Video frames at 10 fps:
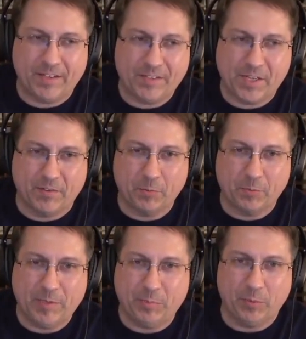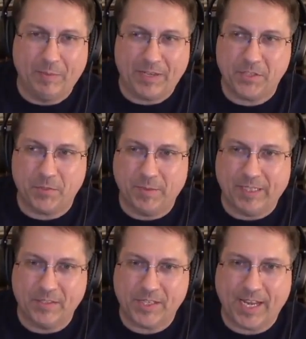several people message me
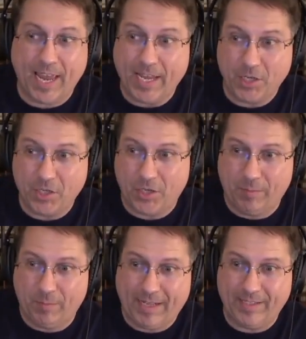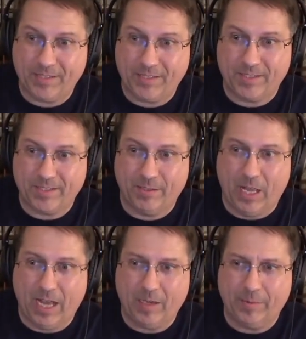and say, "Hey, did you hear about this
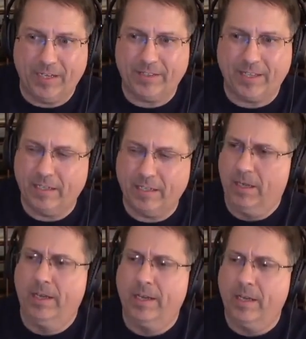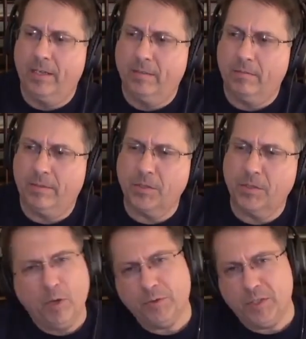lockup?" And I thought,
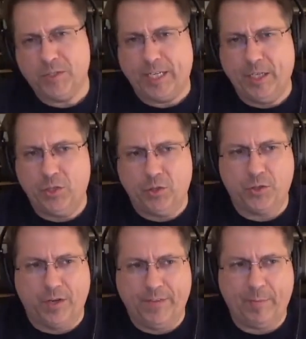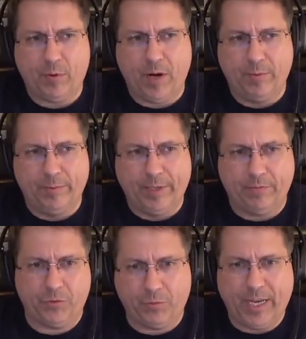doesn't multi-signature solve that problem? Like
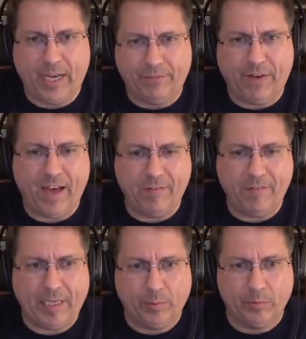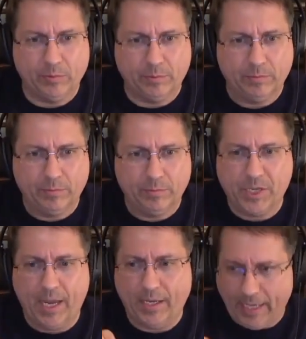if three out of five people
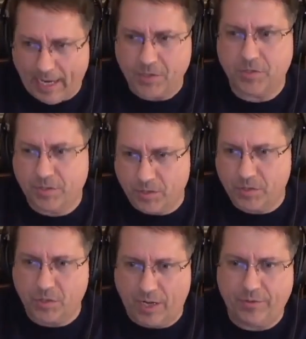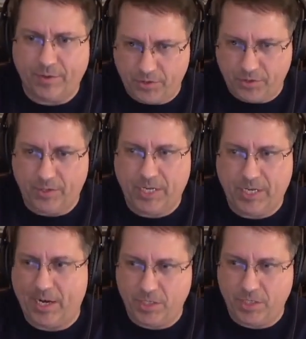say yes this is an authorized
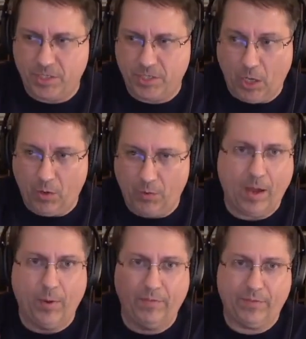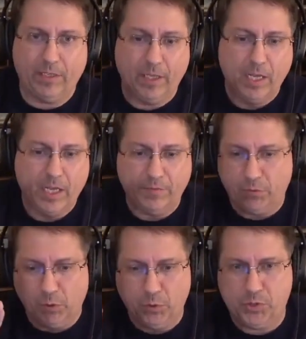transaction it can go that way if if
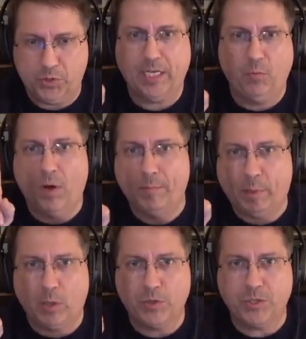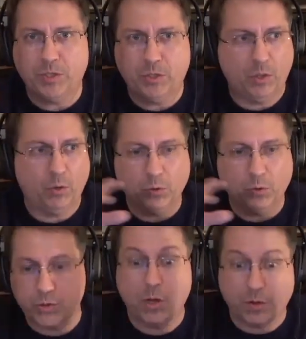you lose any one person you don't
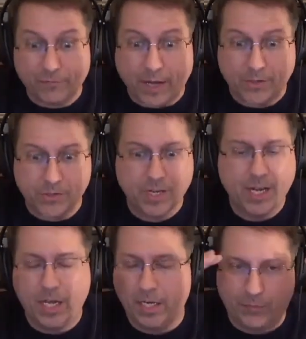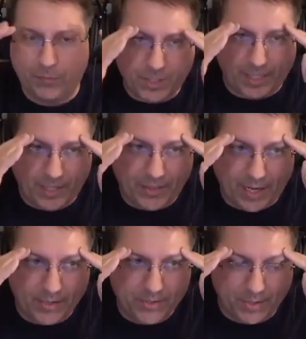lose all the funds and the first thing i thought
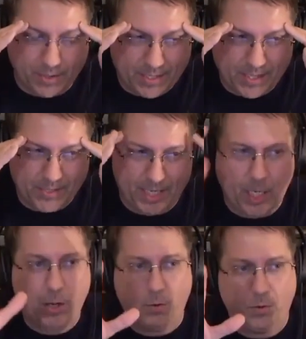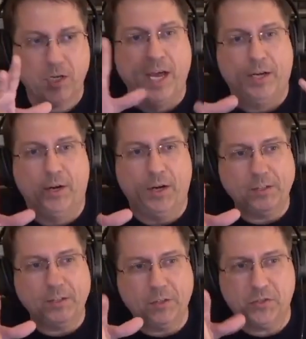is oh that sounds like a hoax now not
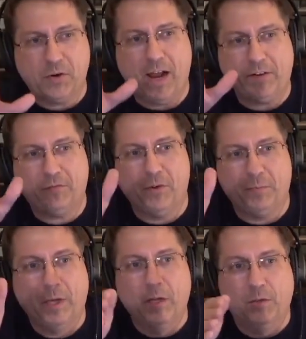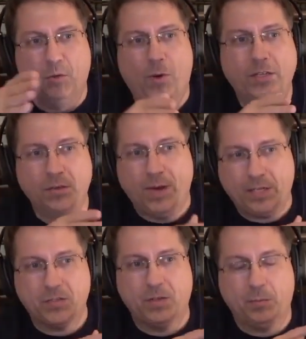to distract from the
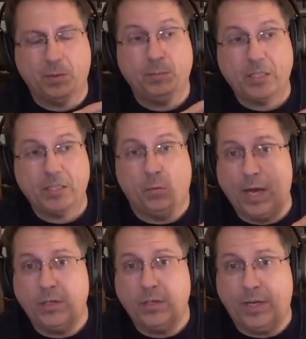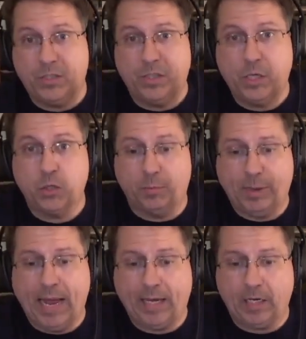y2x thing but basically y2x is a digital bank and i'm